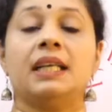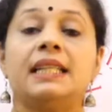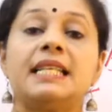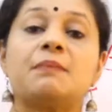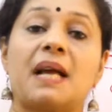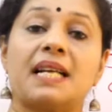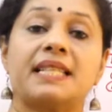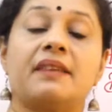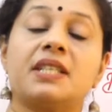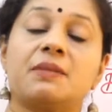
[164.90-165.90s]
These plants
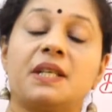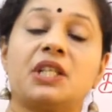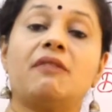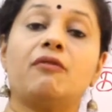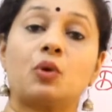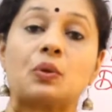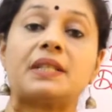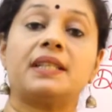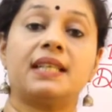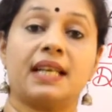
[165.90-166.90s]
have a special
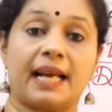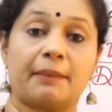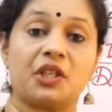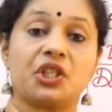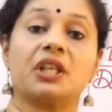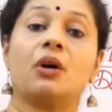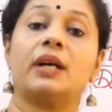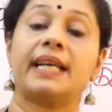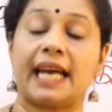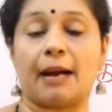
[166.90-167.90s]
photosynthetic adaptation called
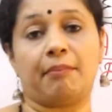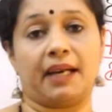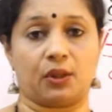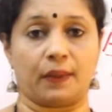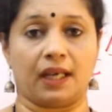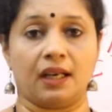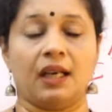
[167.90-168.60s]
a CAM pathway.